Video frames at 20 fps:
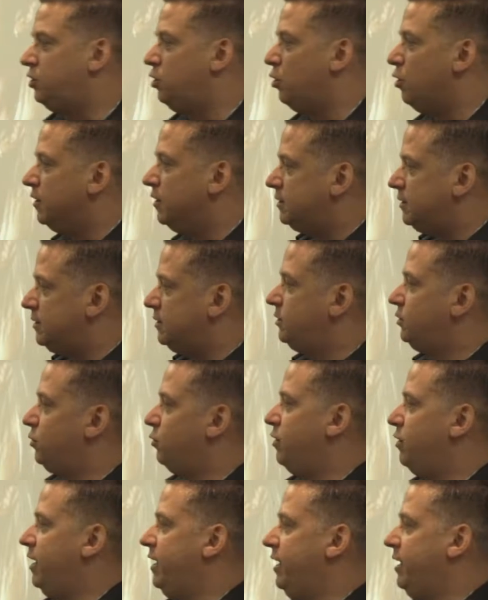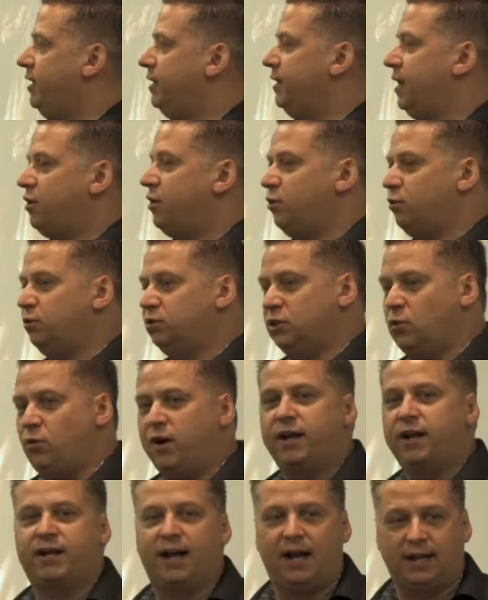told us a story in La Cruz de
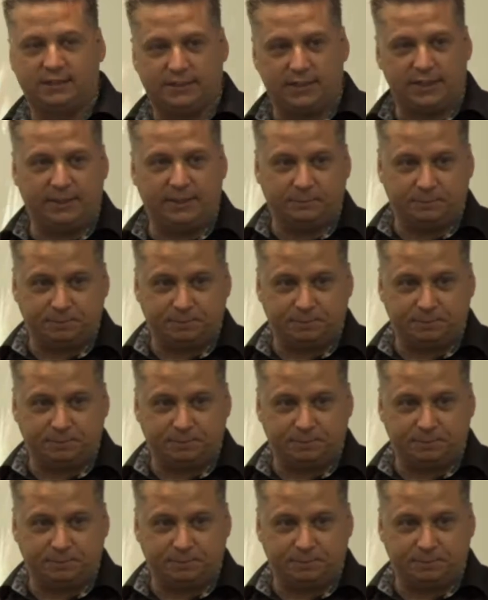Guanacaxle,